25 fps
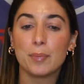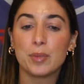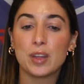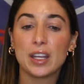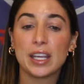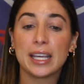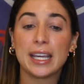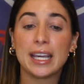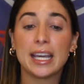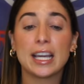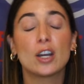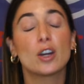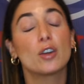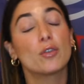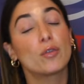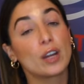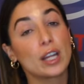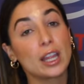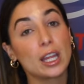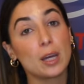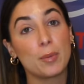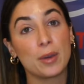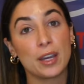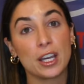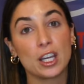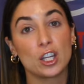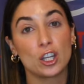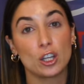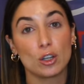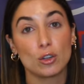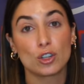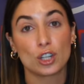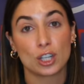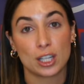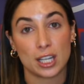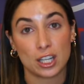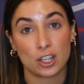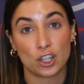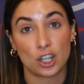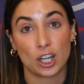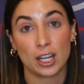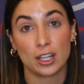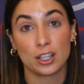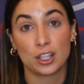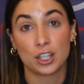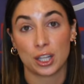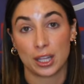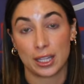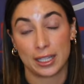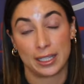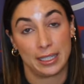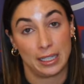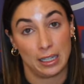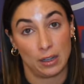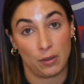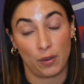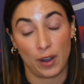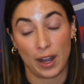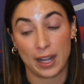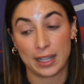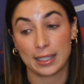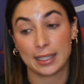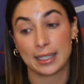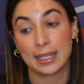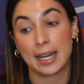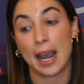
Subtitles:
he could really be a huge addition to this defense.